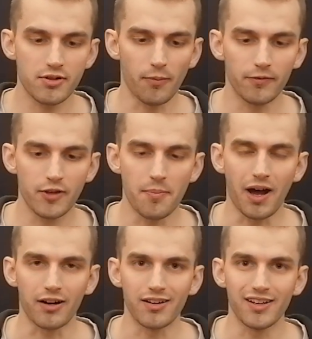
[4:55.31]
Some of
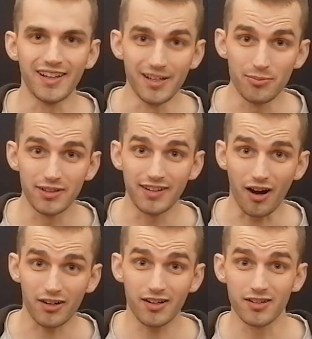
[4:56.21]
them are a little bit
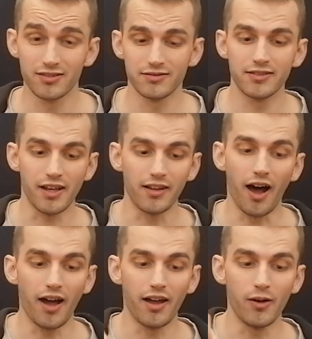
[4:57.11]
darker than
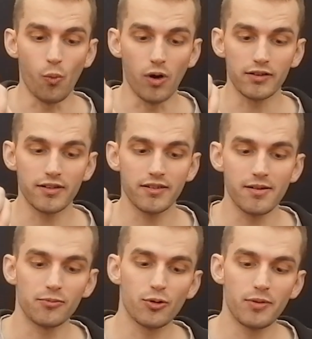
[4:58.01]
I wanted
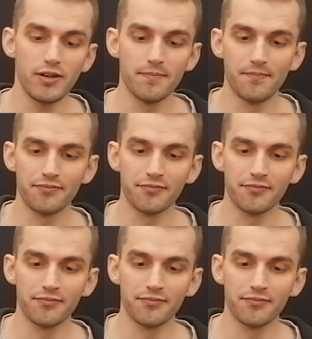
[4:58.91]
them to be.